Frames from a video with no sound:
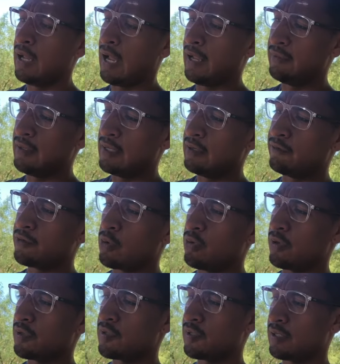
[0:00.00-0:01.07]
And then, of
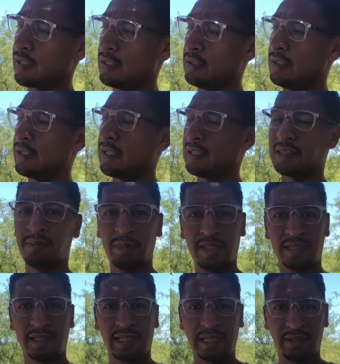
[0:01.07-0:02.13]
course, you're going to look at the
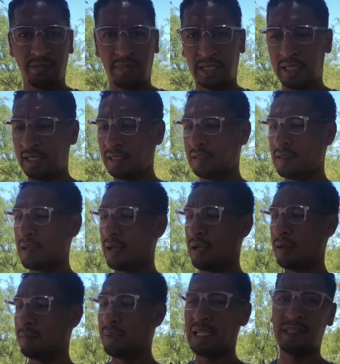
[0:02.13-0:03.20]
mesquite
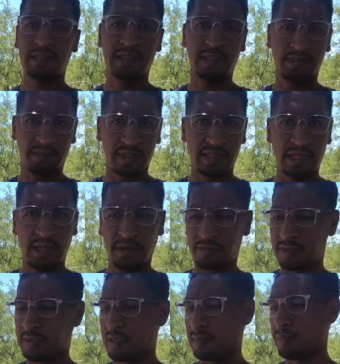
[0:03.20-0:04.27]
beans
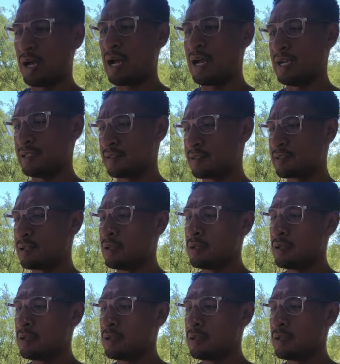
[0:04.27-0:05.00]
themselves, the pods.